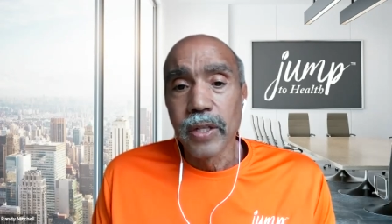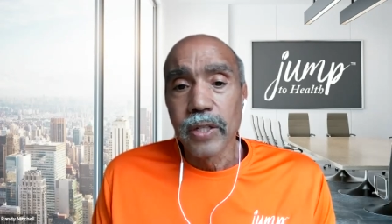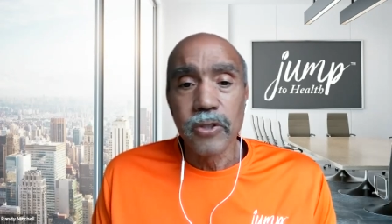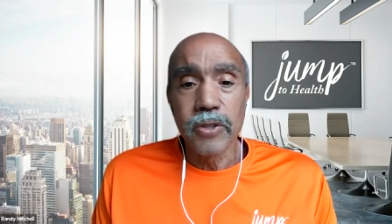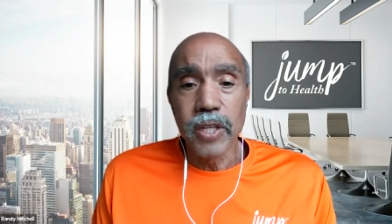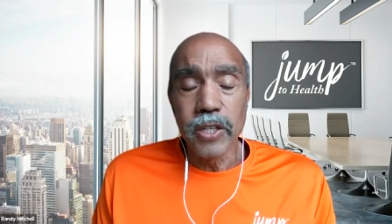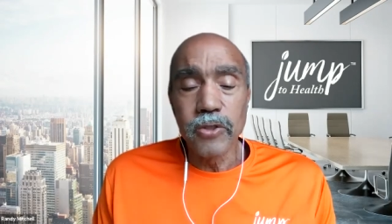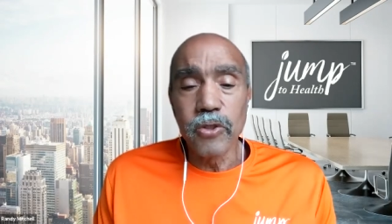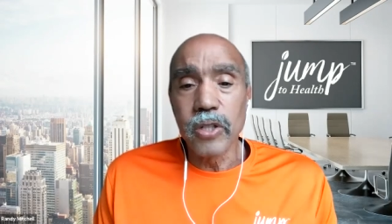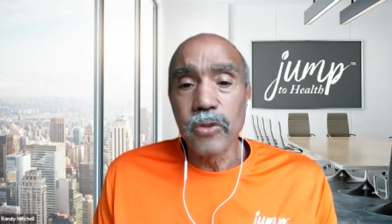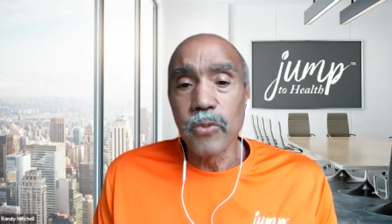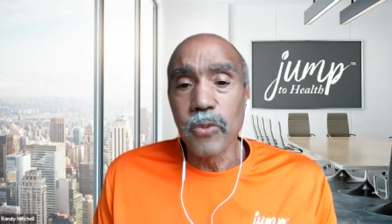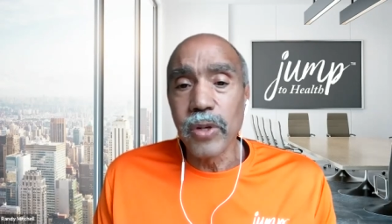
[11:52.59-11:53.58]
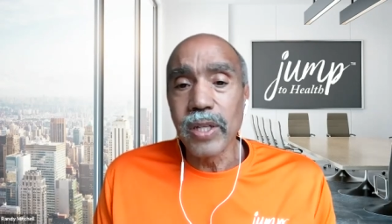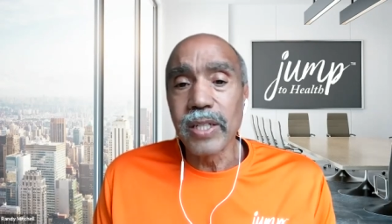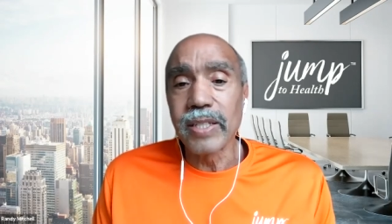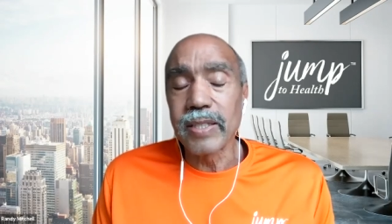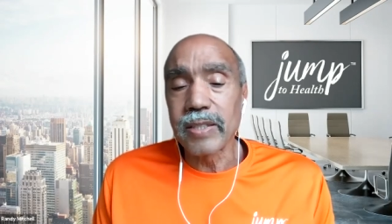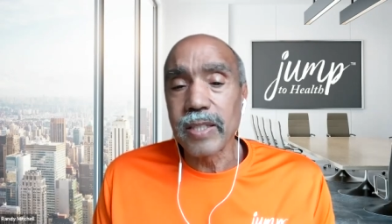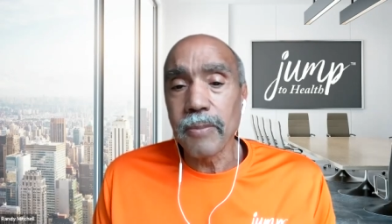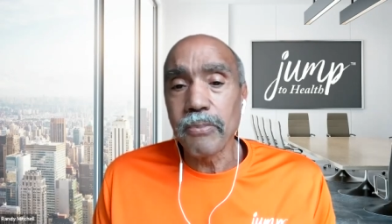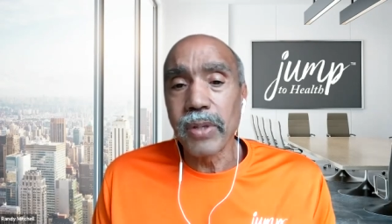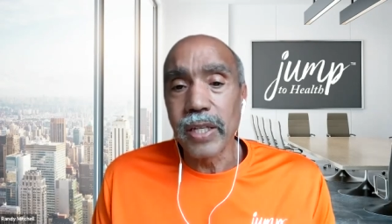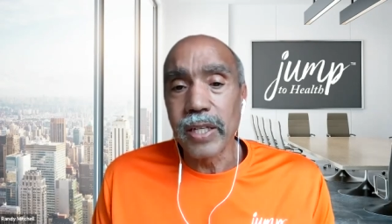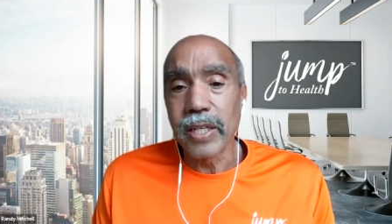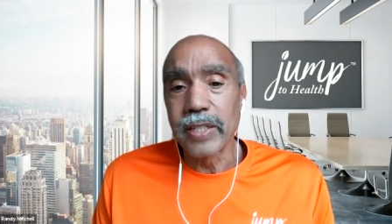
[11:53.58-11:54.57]
So then you can really
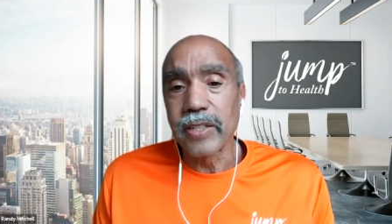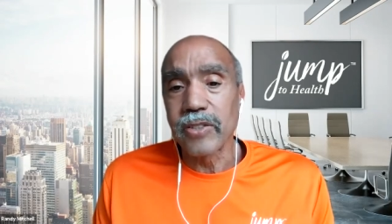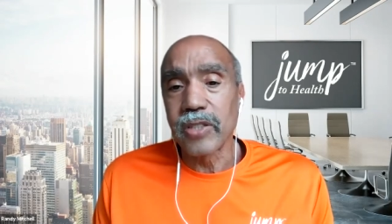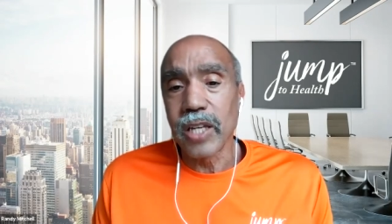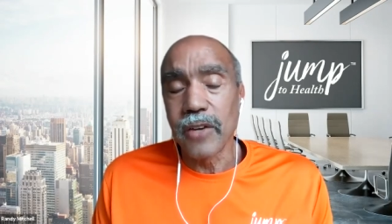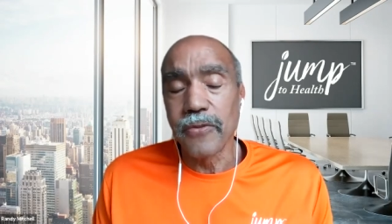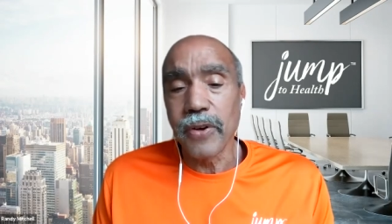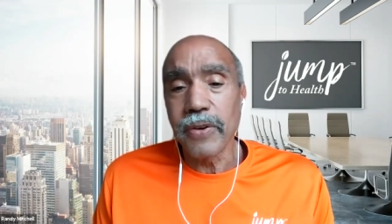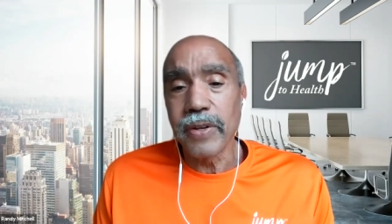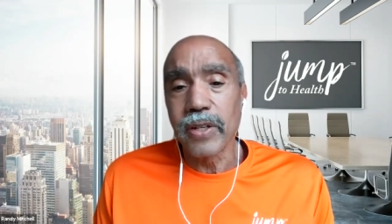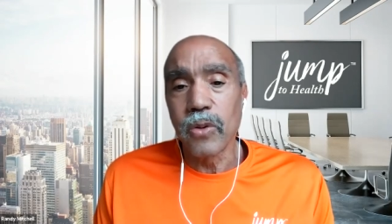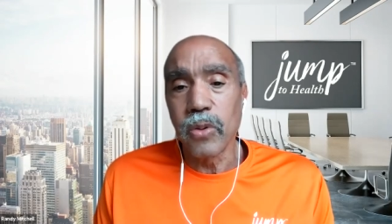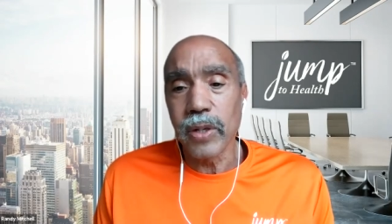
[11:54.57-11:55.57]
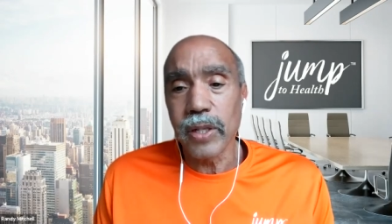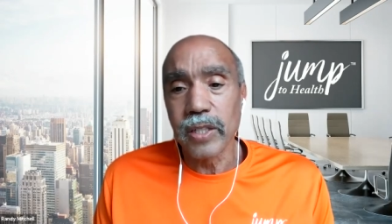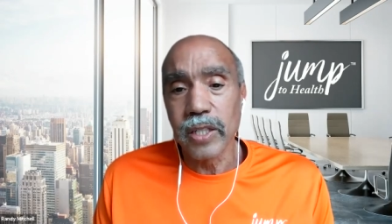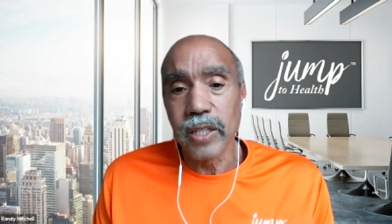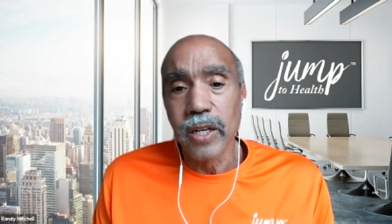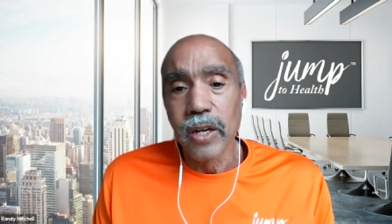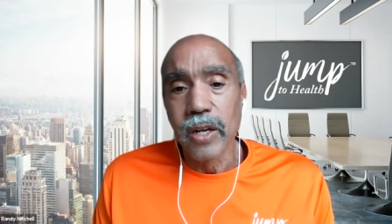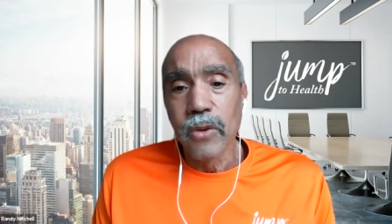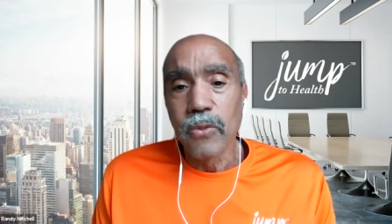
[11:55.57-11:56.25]
simply understand very quickly